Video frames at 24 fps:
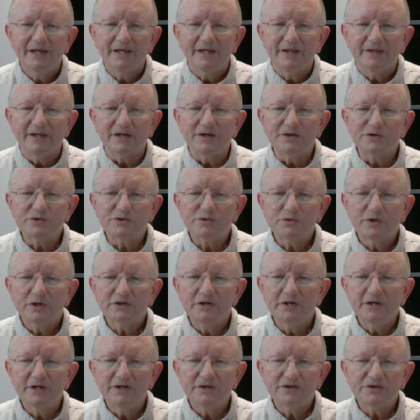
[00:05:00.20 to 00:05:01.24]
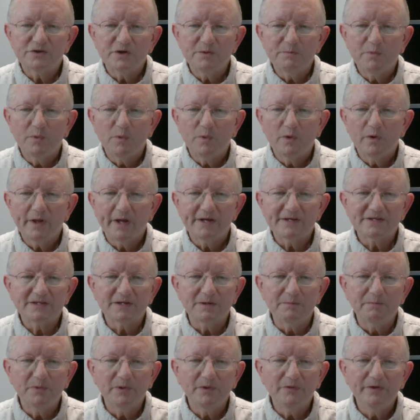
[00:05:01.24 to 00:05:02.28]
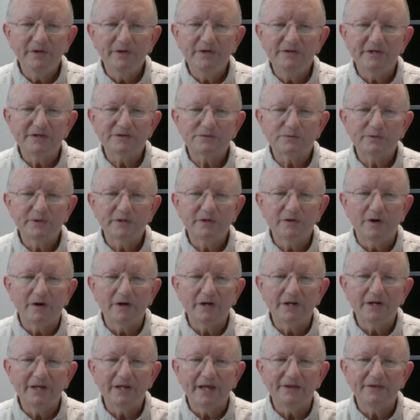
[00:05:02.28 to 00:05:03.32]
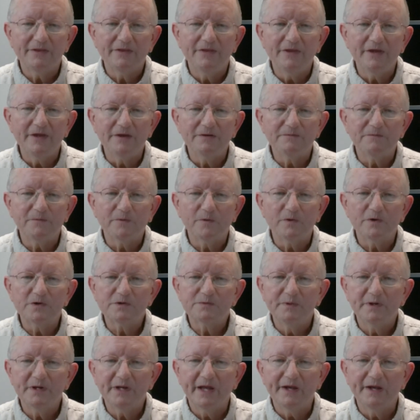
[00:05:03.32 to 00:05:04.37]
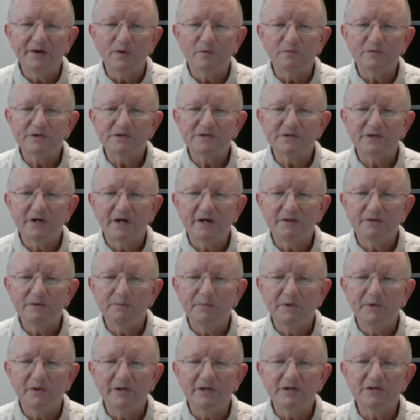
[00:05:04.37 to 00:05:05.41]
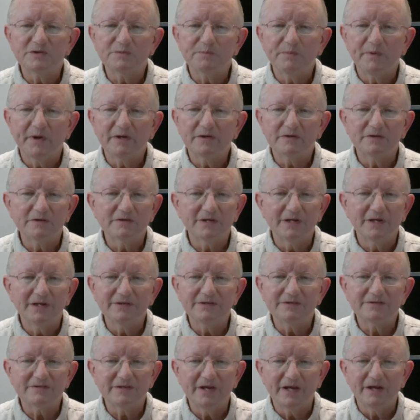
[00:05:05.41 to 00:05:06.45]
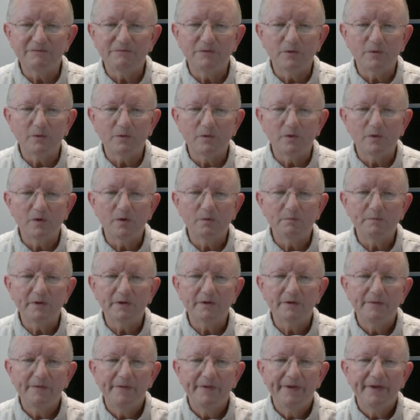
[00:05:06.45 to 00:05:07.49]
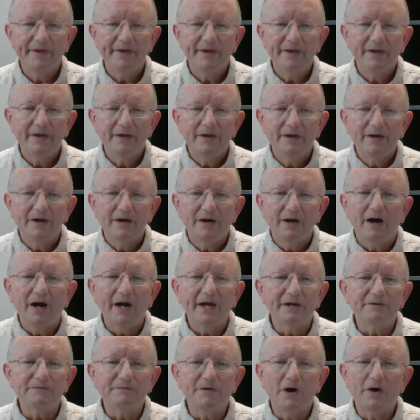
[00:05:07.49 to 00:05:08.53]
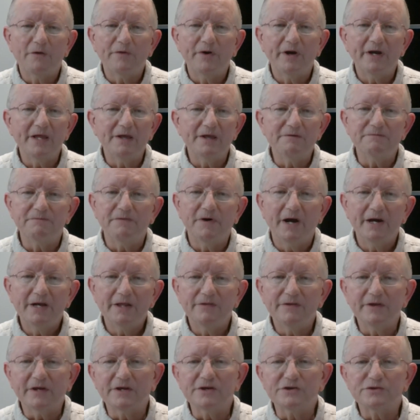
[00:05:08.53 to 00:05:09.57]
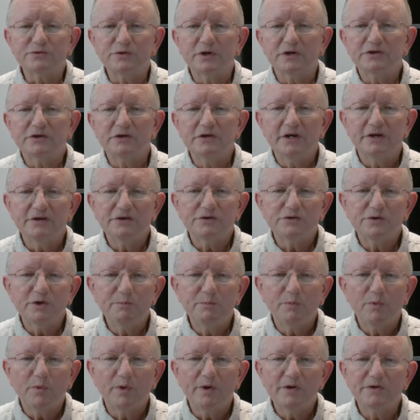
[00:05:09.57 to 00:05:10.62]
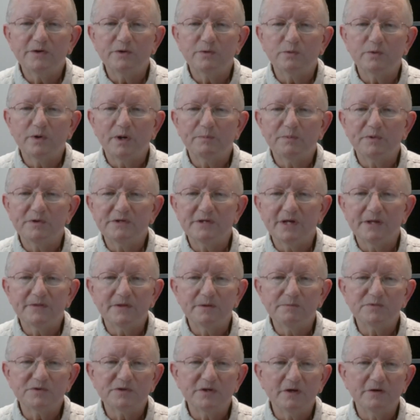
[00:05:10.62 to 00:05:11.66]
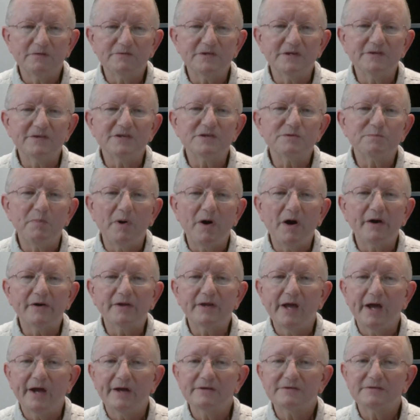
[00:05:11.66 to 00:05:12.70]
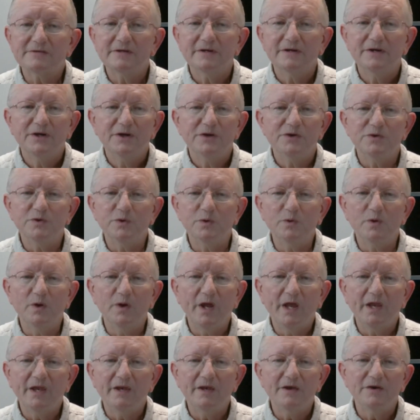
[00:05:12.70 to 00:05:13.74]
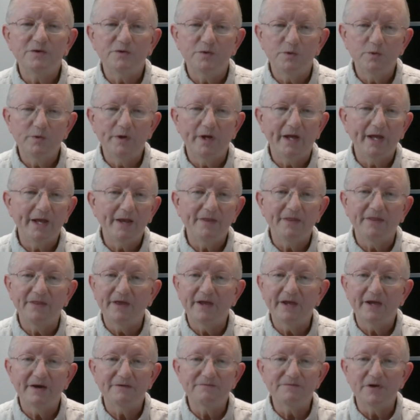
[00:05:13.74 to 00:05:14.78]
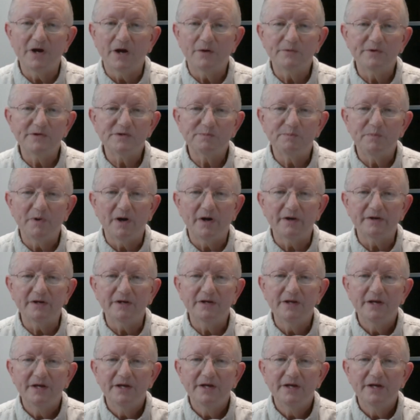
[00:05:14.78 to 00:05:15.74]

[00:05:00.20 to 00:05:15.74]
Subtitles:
The Construction Industry Board has completely disregarded the enforcement and oversight of the building inspectors in the state of Oklahoma. I have already invited the Construction Industry Board to represent themselves in this podcast. To date, they have not responded,